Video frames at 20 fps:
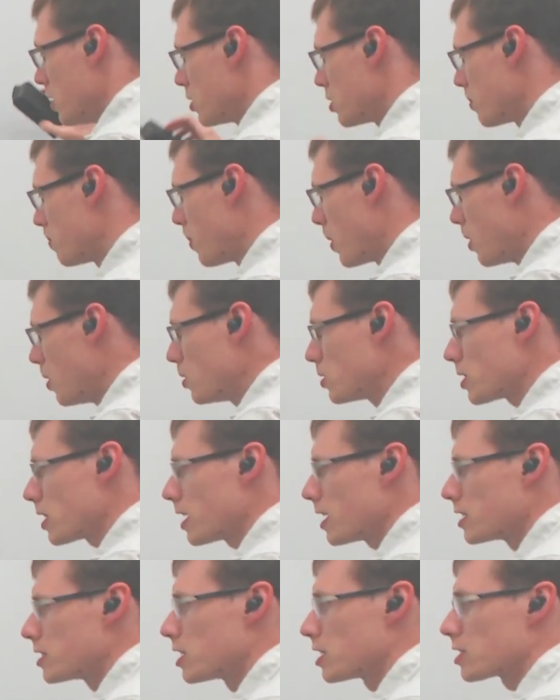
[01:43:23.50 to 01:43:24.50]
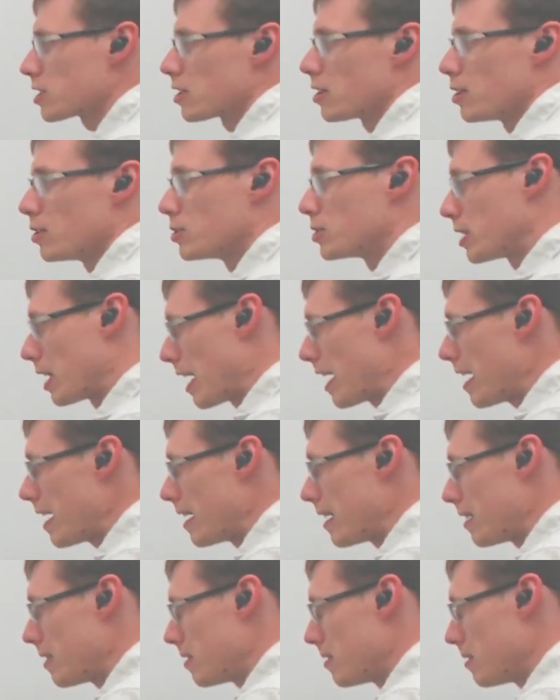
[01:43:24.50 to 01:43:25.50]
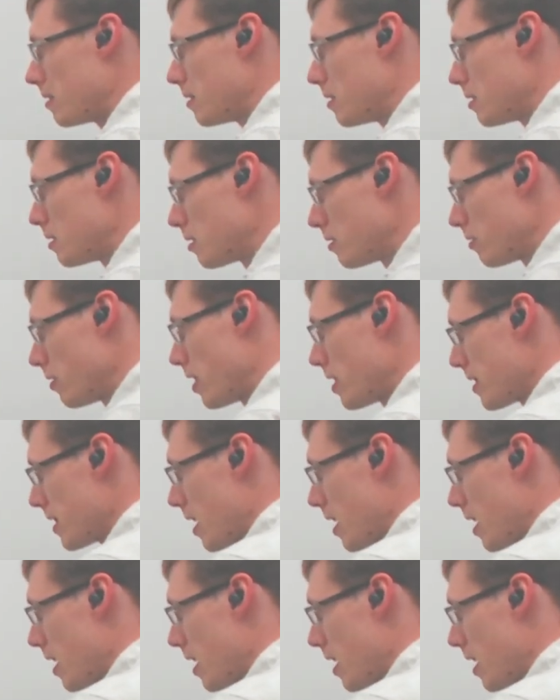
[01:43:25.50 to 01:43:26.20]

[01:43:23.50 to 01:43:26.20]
Suppose I had just closed A, right?